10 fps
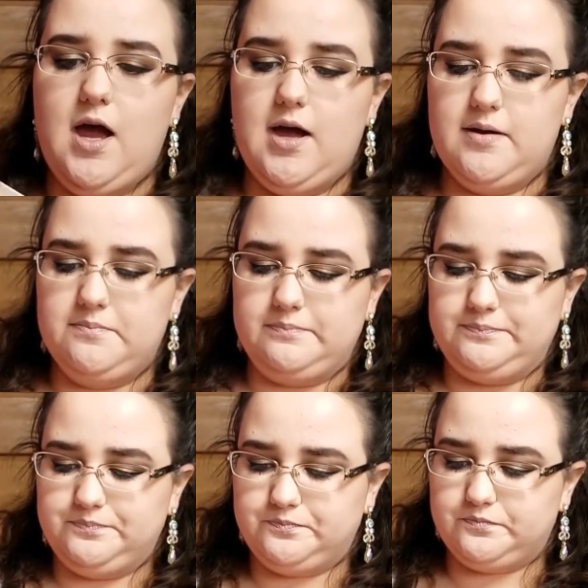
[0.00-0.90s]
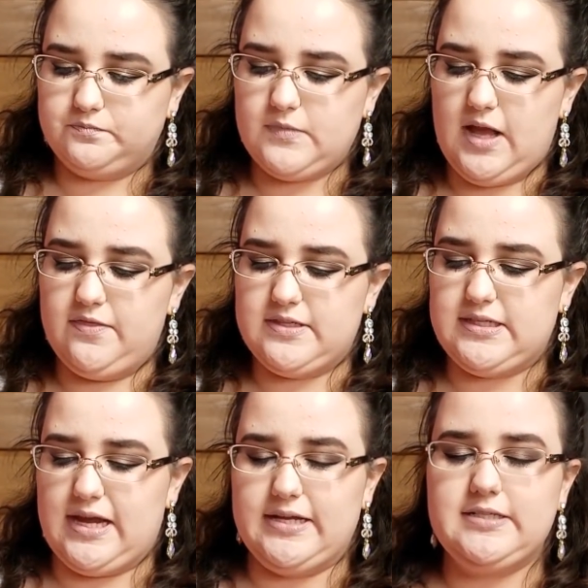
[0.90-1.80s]
on the
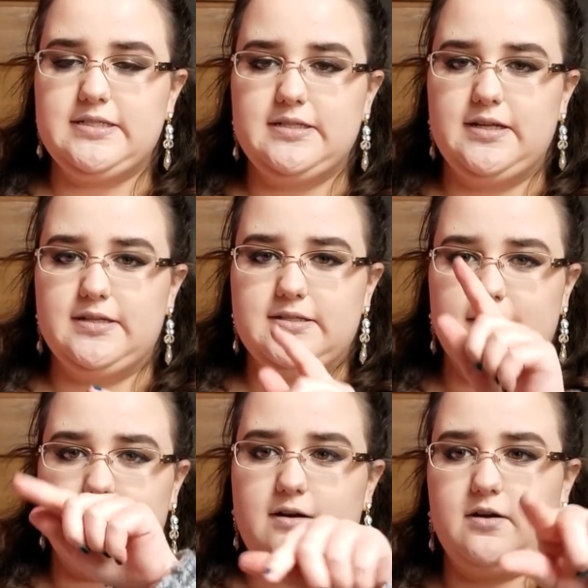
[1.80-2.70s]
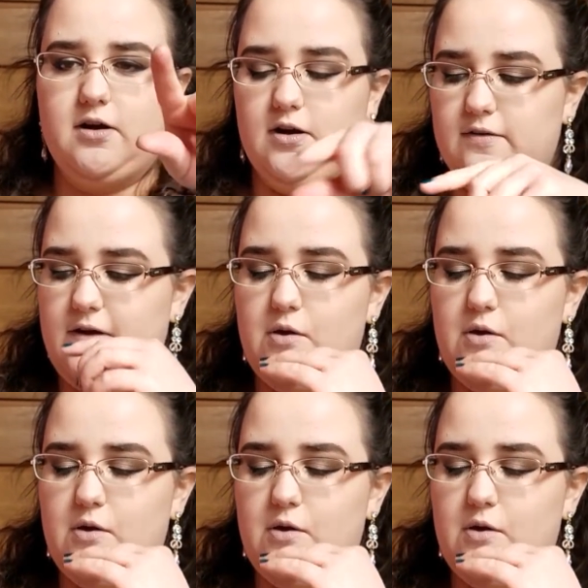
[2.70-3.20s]
sides, it's like a curve.